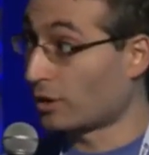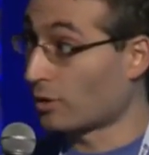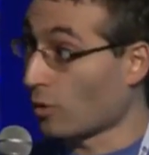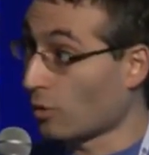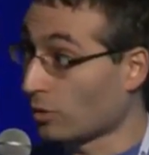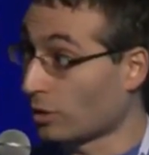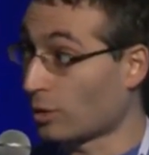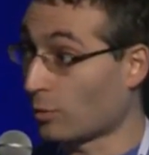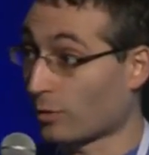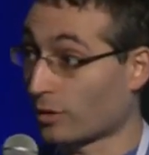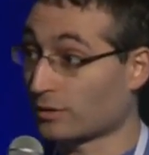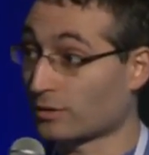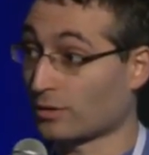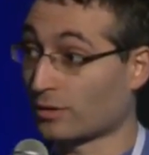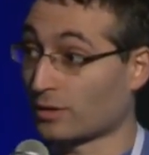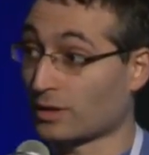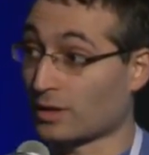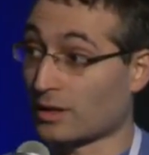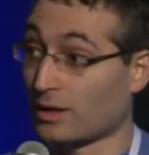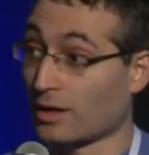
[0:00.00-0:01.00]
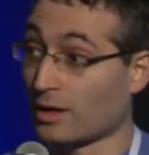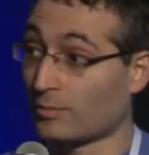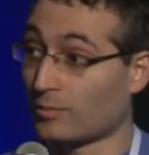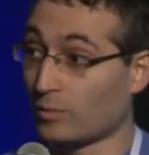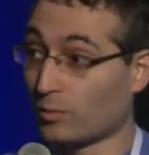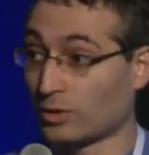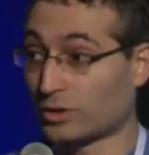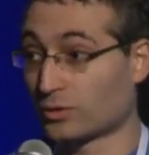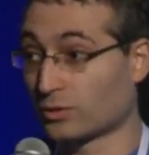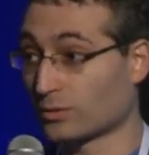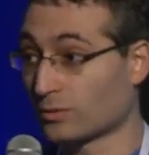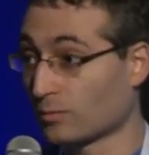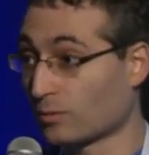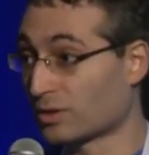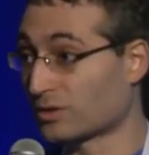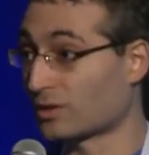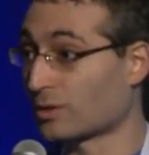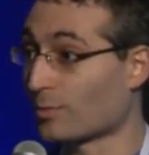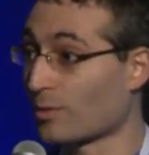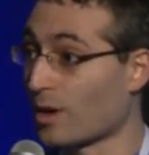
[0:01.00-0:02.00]
it only worked on GitHub, which
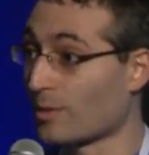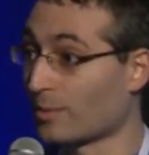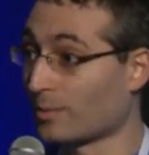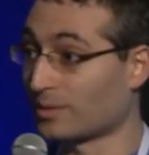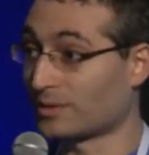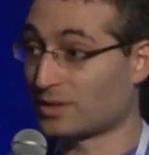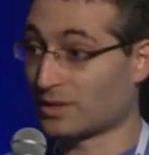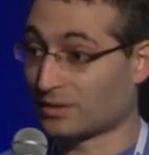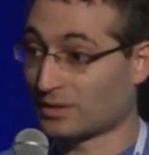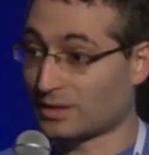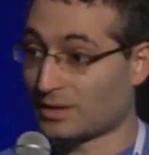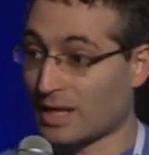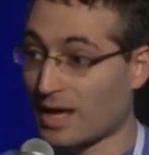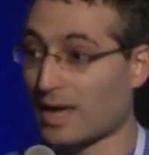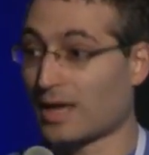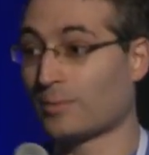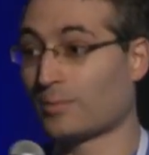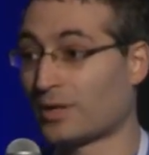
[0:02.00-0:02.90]
wasn't a problem until today,